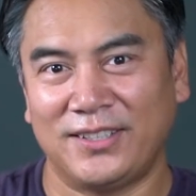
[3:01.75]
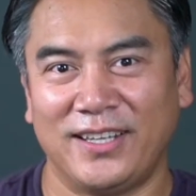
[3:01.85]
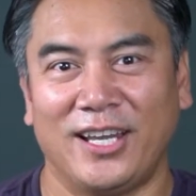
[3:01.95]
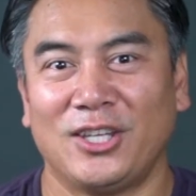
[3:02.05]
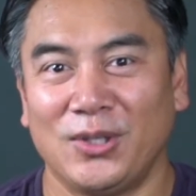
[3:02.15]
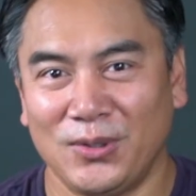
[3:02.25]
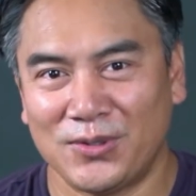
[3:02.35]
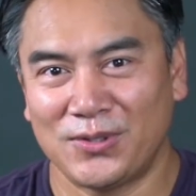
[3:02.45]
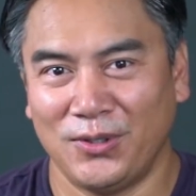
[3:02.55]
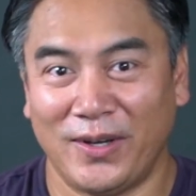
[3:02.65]
to get
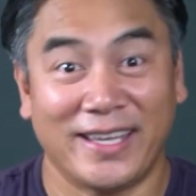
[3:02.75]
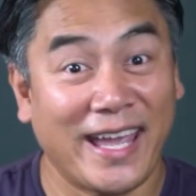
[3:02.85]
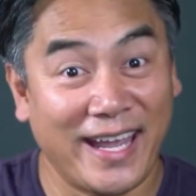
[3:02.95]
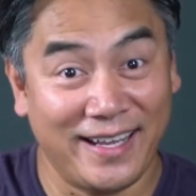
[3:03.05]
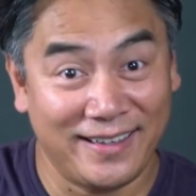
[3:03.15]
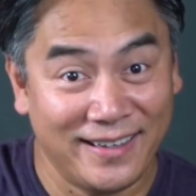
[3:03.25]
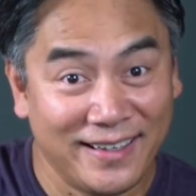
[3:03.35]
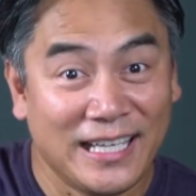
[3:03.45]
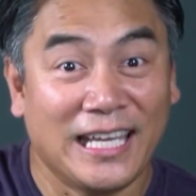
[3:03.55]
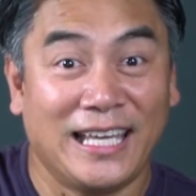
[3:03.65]
used to. Again,
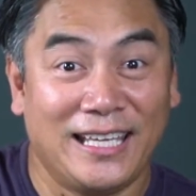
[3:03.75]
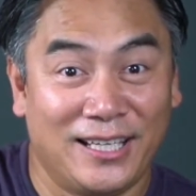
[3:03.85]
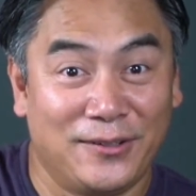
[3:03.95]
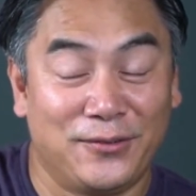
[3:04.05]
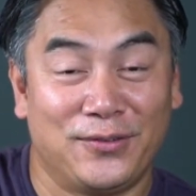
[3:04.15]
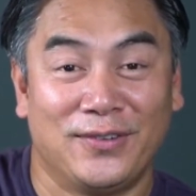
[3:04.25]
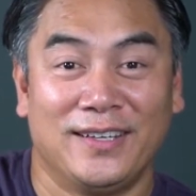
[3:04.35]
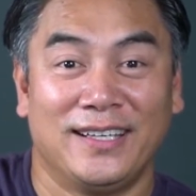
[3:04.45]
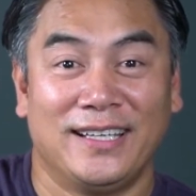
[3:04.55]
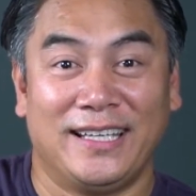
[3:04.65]
if
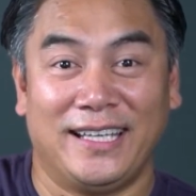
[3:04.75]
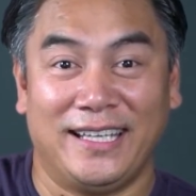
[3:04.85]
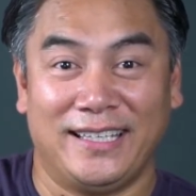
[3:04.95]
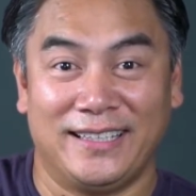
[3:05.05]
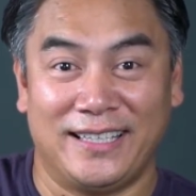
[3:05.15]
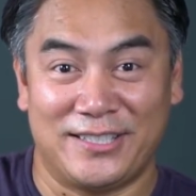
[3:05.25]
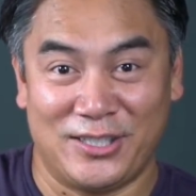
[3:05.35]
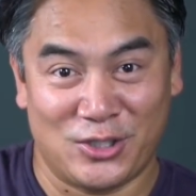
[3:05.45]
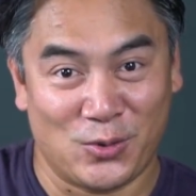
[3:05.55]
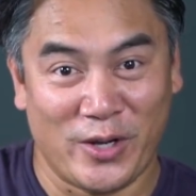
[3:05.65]
in the
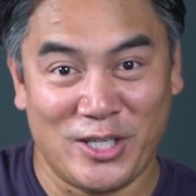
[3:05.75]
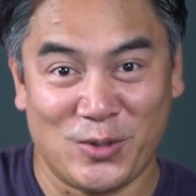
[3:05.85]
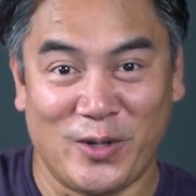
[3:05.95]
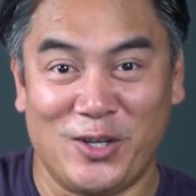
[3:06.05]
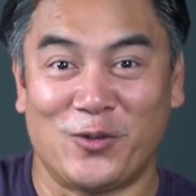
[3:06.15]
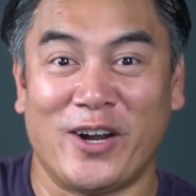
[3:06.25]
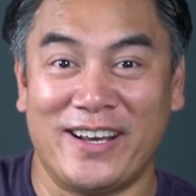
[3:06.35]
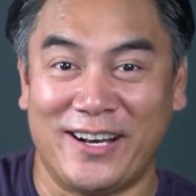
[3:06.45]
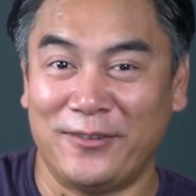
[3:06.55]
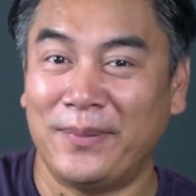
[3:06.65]
situation where you run
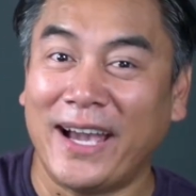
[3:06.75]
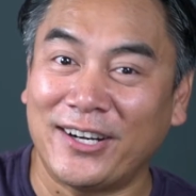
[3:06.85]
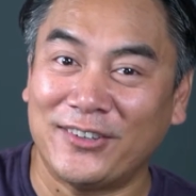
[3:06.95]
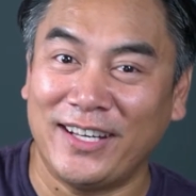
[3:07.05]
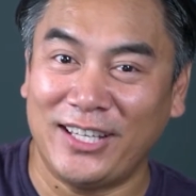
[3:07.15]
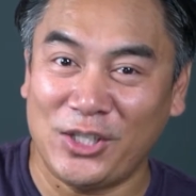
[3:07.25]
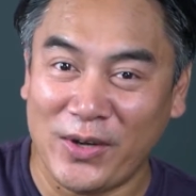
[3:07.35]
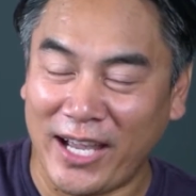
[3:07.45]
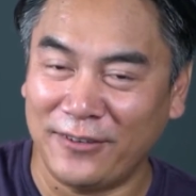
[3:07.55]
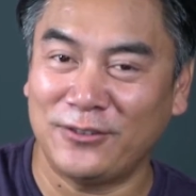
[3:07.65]
out of battery, you
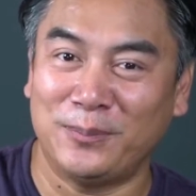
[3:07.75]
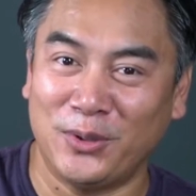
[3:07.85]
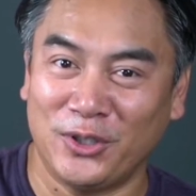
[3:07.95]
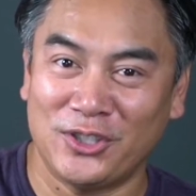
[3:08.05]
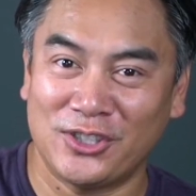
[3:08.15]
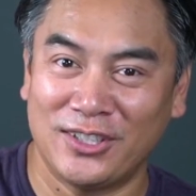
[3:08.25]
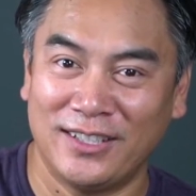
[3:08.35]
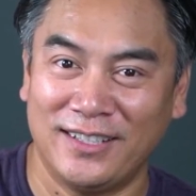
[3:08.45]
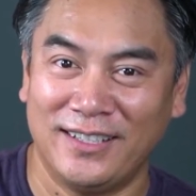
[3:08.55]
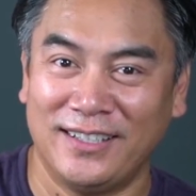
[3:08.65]
have to push
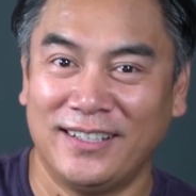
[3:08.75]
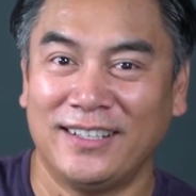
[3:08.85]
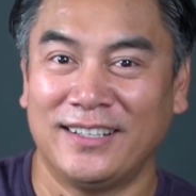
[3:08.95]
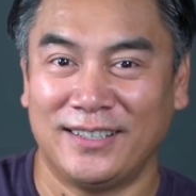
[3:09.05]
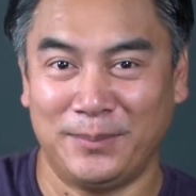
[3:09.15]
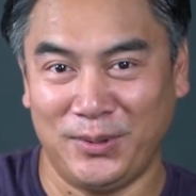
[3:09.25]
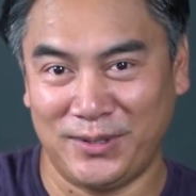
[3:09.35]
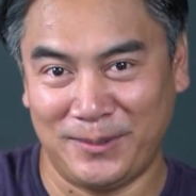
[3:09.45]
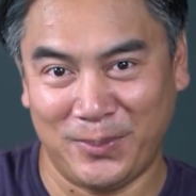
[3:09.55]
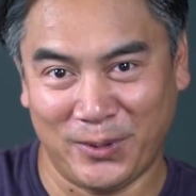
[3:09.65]
the
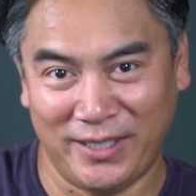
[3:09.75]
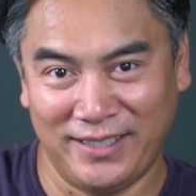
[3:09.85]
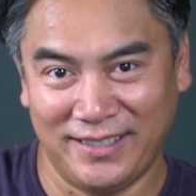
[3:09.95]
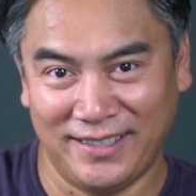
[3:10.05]
boosted board,